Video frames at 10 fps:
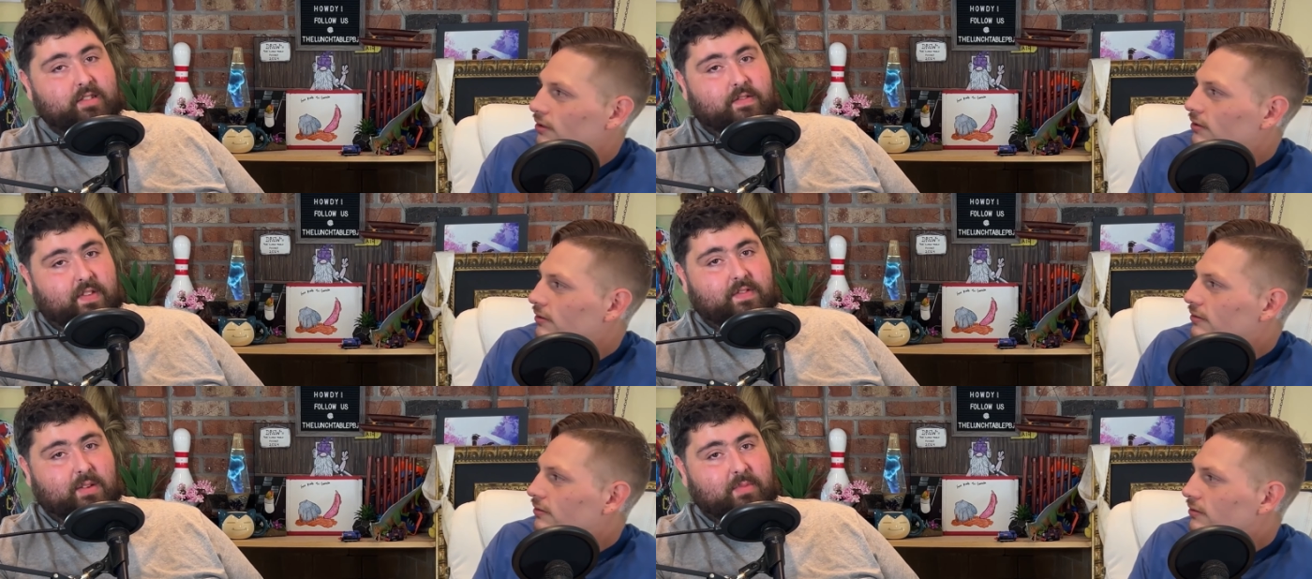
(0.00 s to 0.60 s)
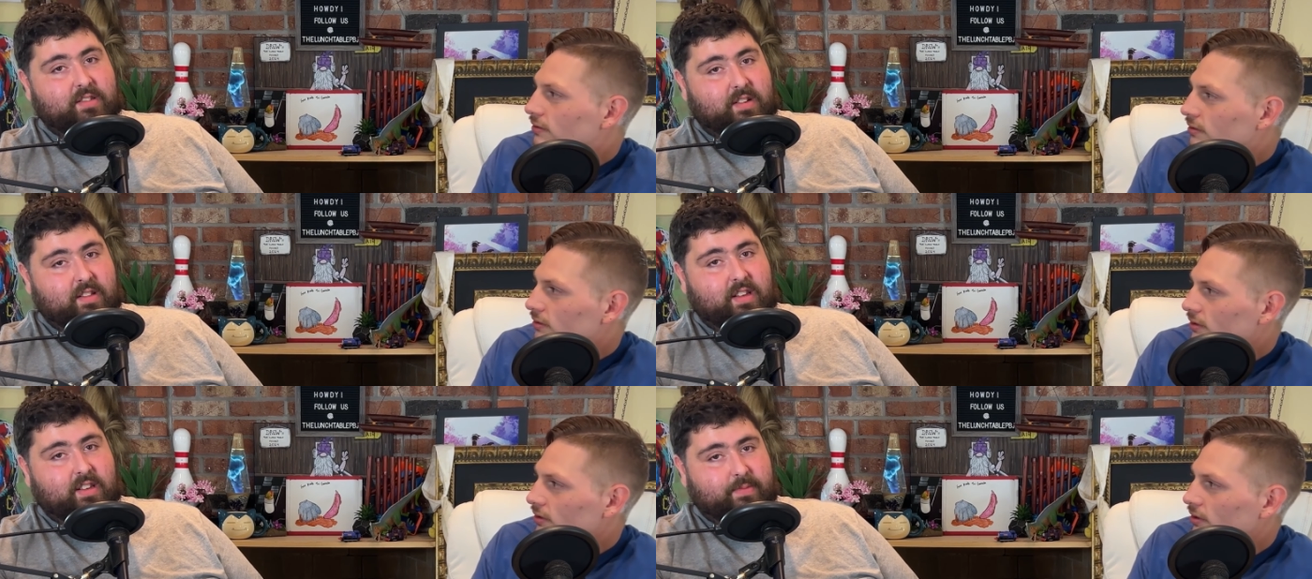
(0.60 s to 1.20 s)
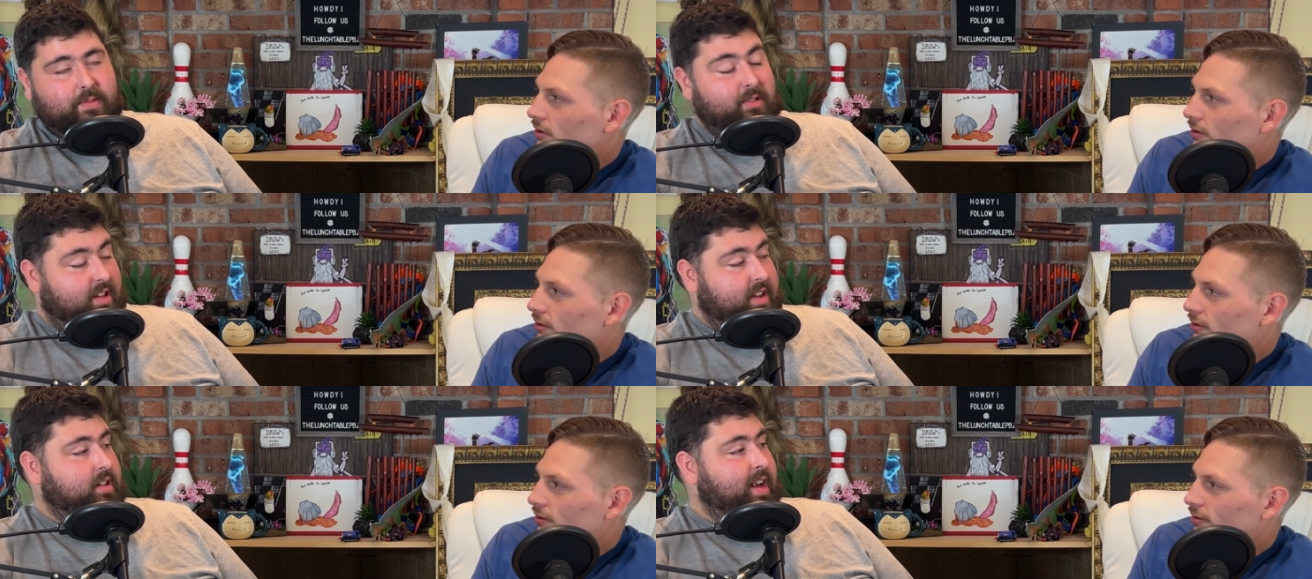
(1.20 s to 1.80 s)
Speaker 1: you, 15 minutes early because my
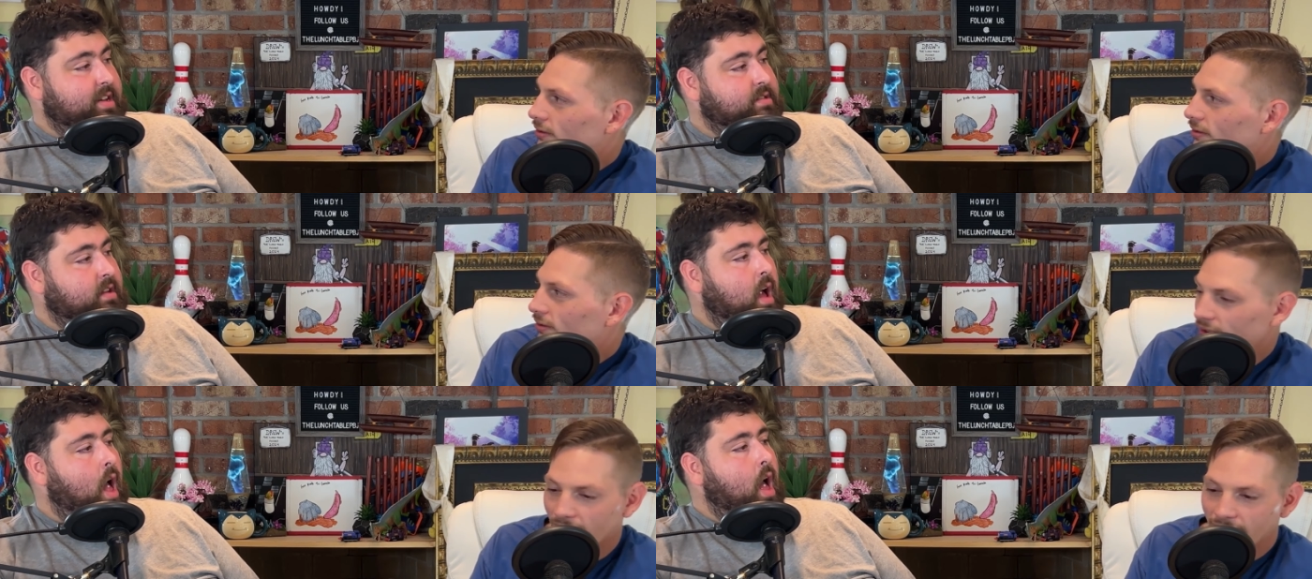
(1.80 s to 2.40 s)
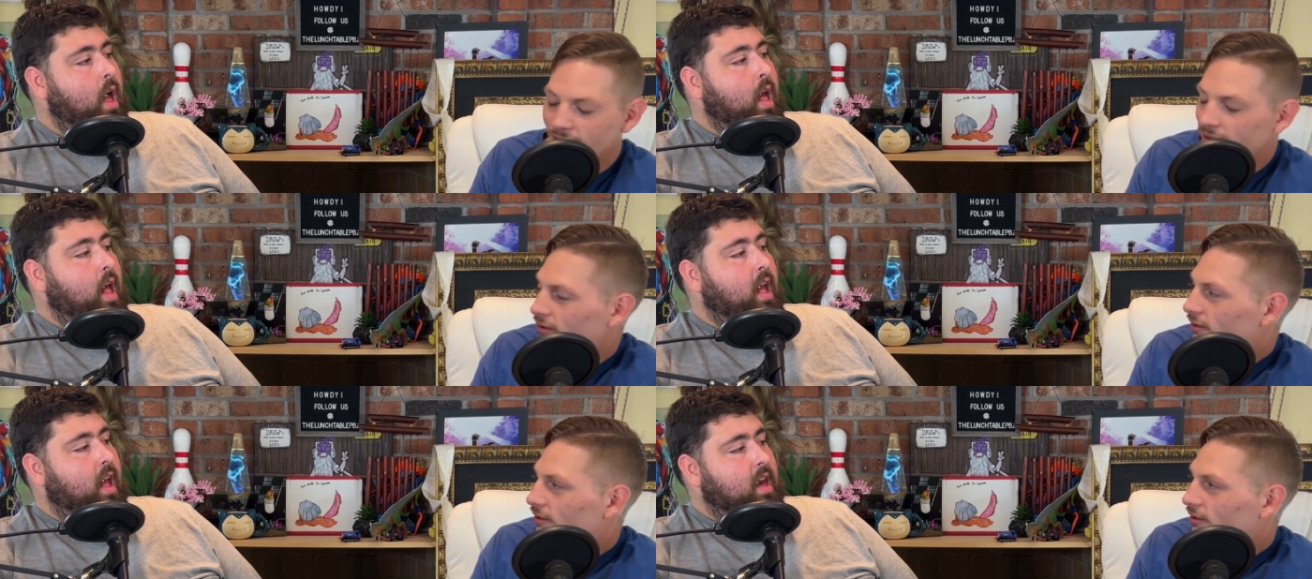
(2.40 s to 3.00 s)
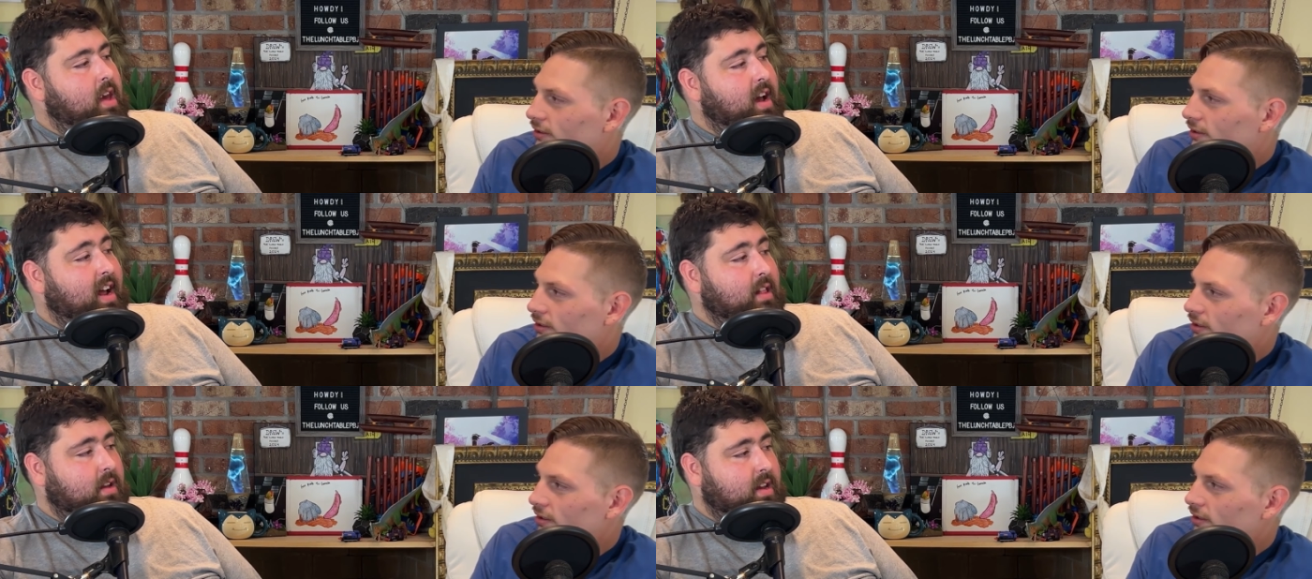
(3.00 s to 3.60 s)
millennial ass. Yeah. And
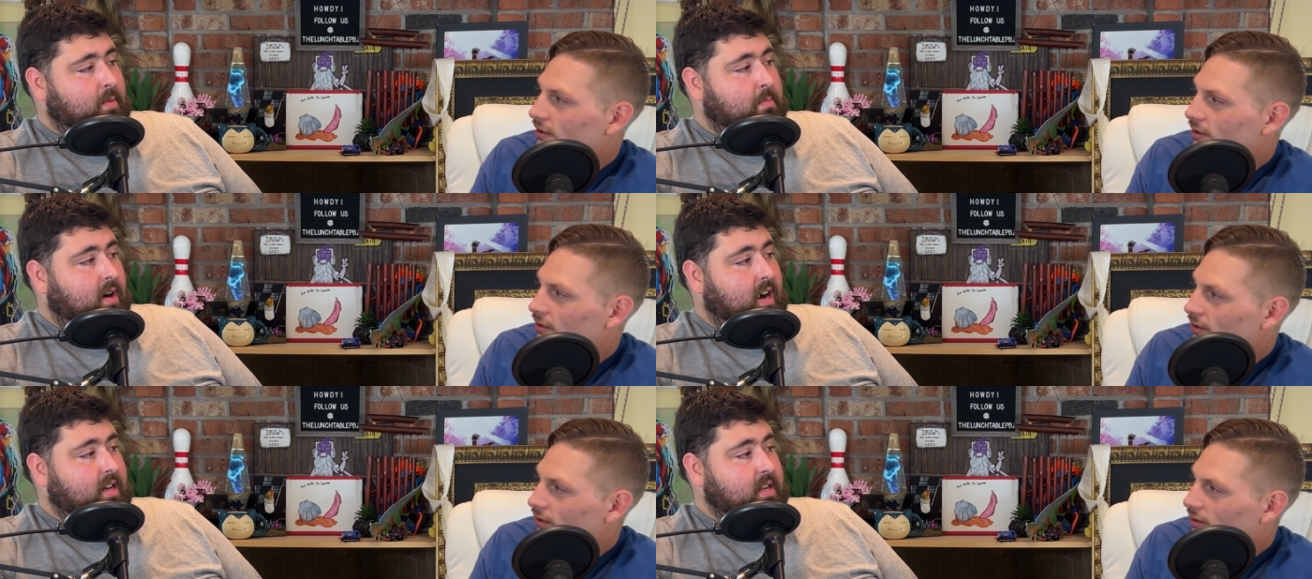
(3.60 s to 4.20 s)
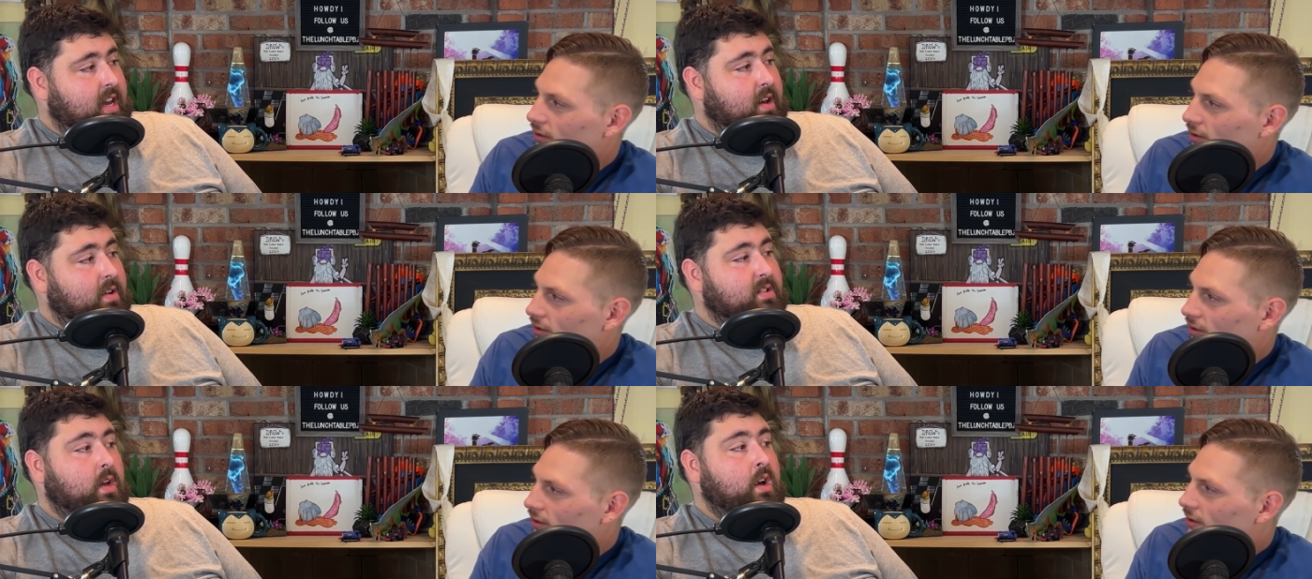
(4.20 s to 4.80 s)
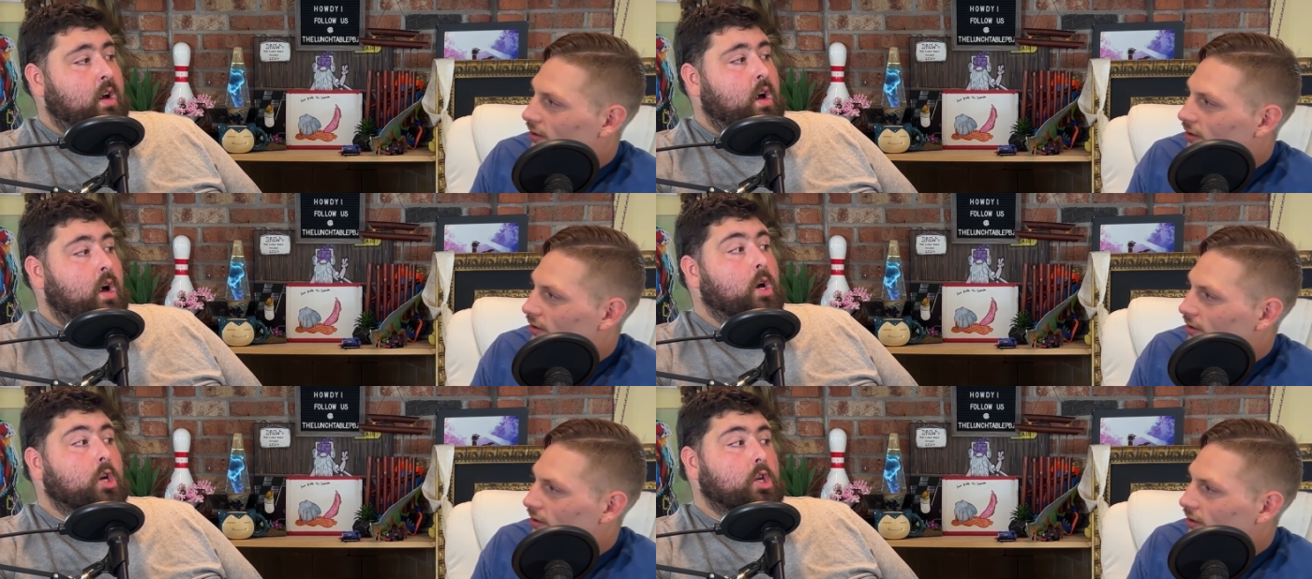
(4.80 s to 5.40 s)
I look at my boss and he goes,
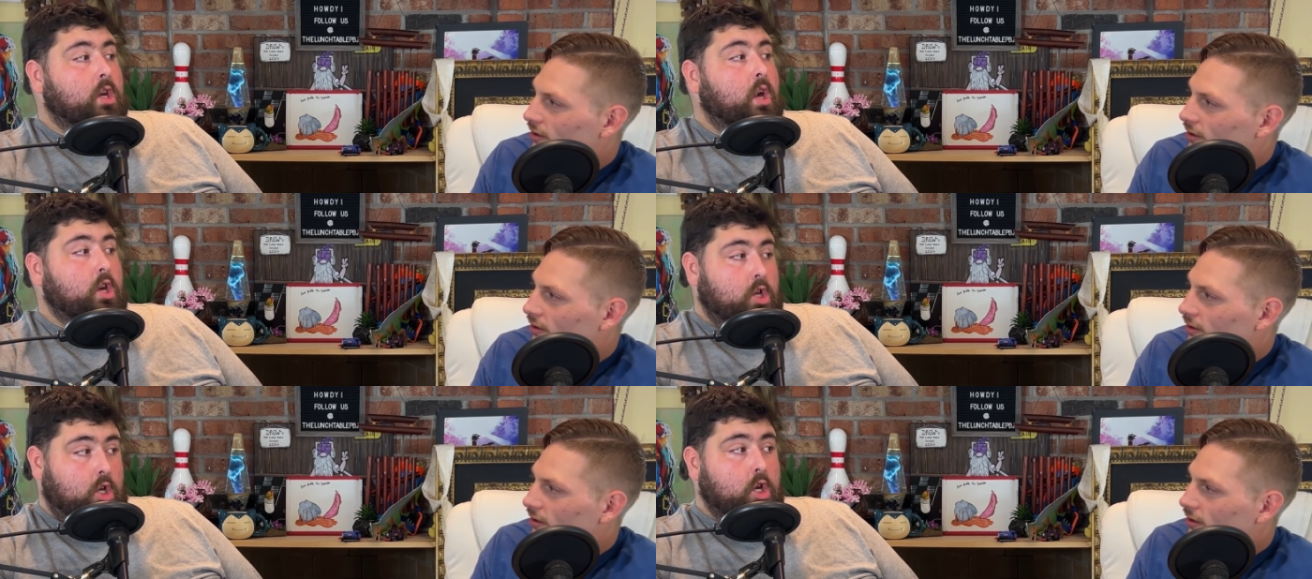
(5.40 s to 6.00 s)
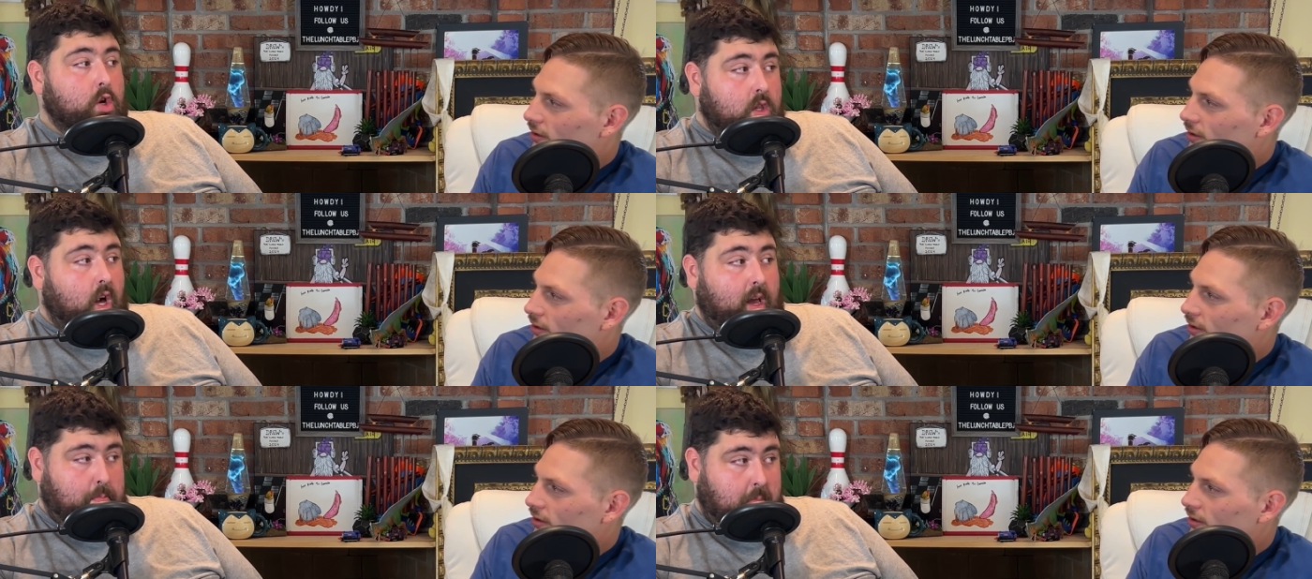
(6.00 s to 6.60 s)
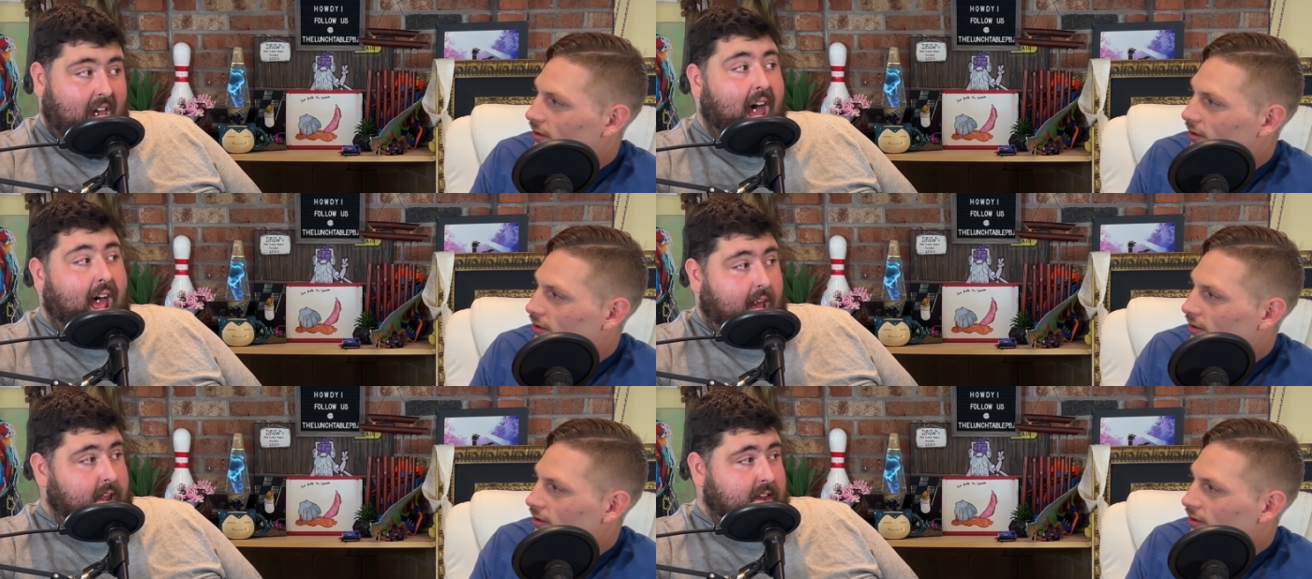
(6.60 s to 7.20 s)
You look
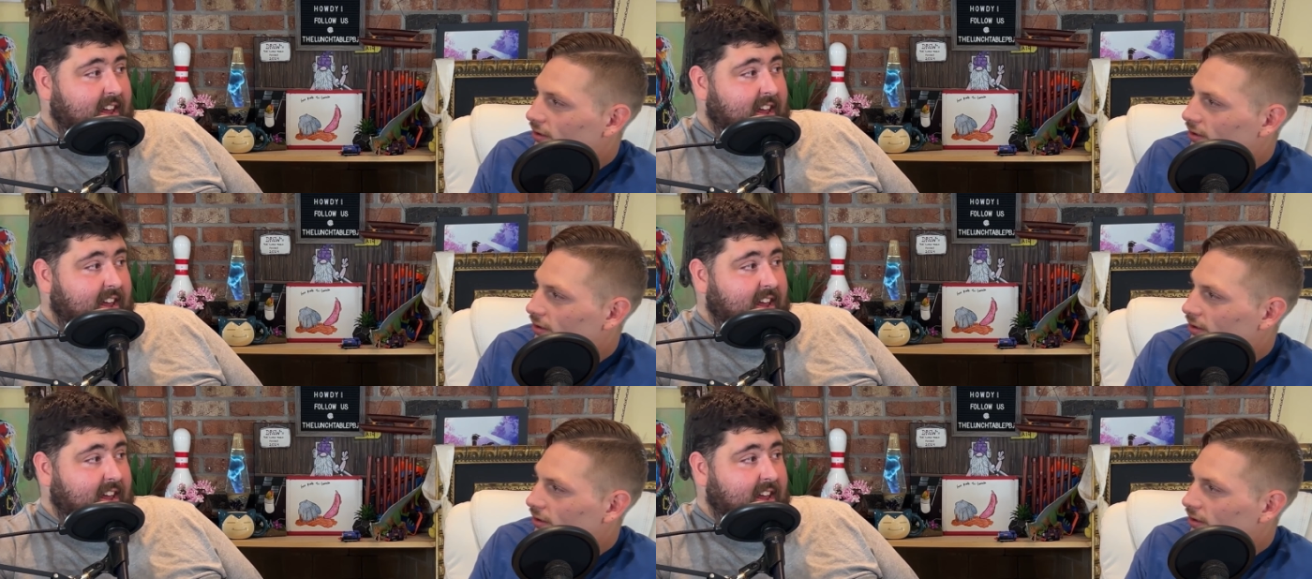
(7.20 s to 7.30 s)
bad.